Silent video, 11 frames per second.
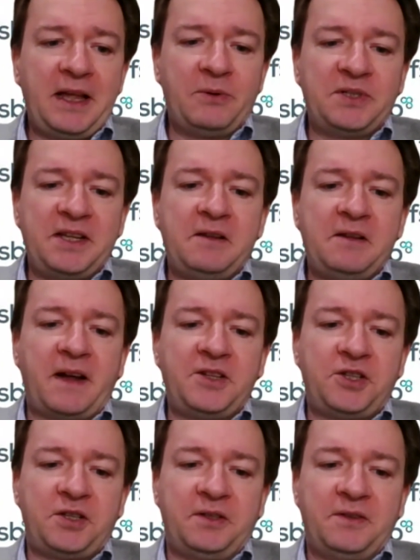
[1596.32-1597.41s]
there was an
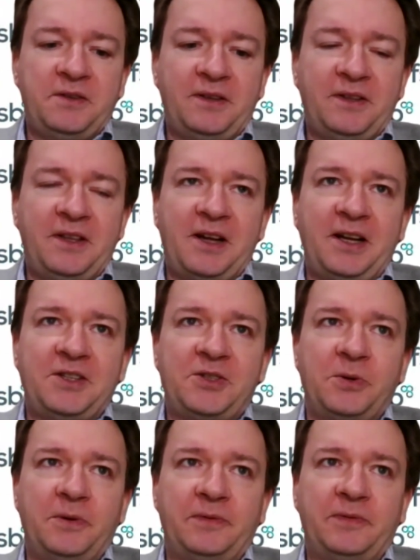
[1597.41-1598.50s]
innovation that I
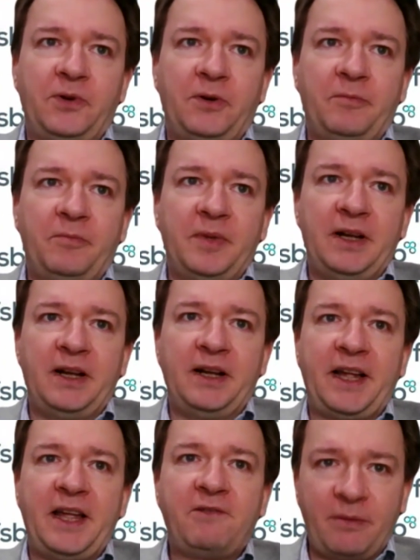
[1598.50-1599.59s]
saw from
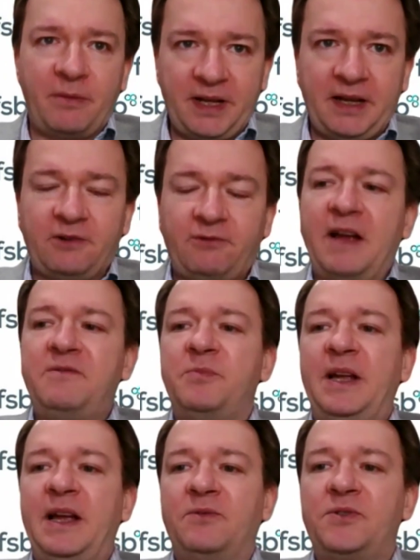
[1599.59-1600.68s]
Keith Grimley at
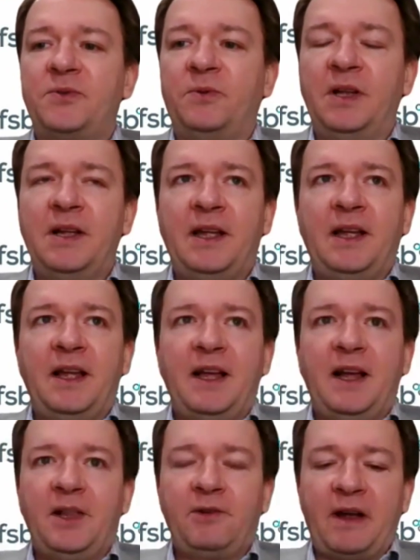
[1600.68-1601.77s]
Gravesham Council,
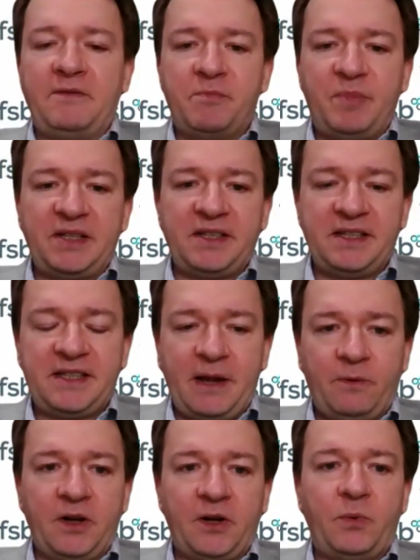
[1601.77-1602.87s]
the Gravesham Business
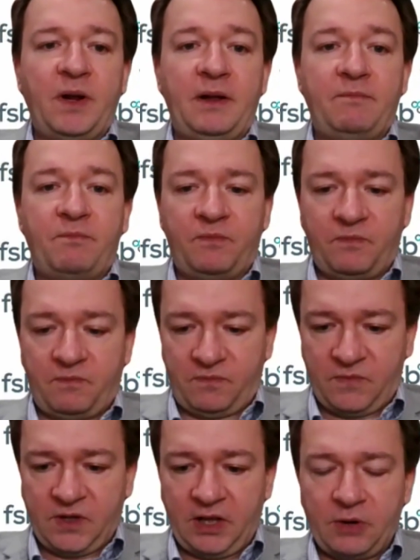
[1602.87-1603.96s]
Network, where
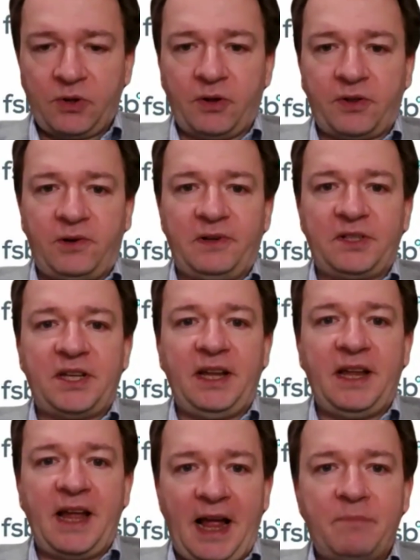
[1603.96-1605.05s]
the local
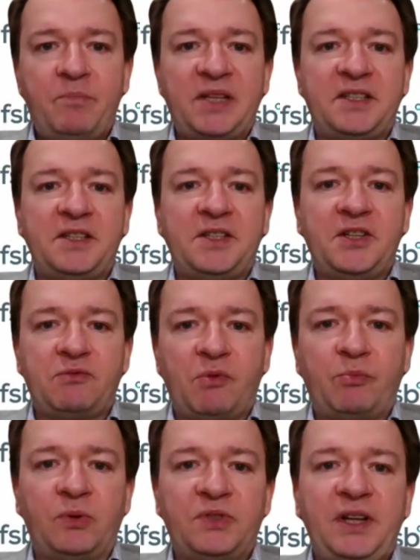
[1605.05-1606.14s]
authority and businesses
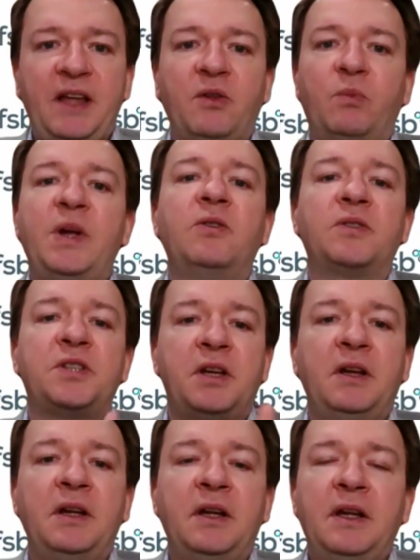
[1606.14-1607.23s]
were brought together. We looked
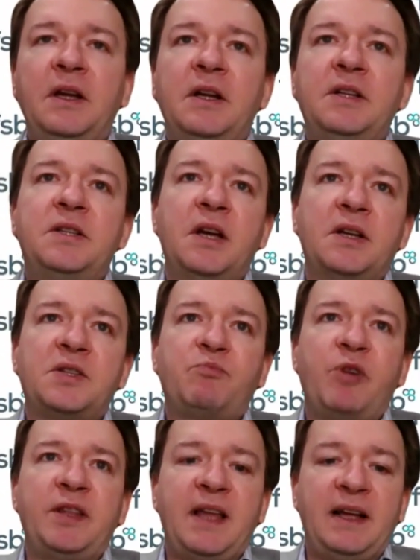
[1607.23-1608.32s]
to
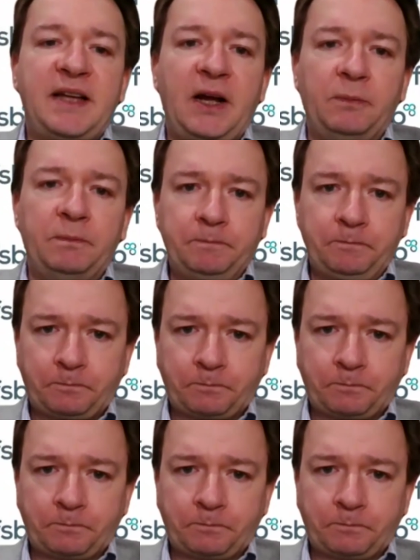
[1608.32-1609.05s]
spread that out.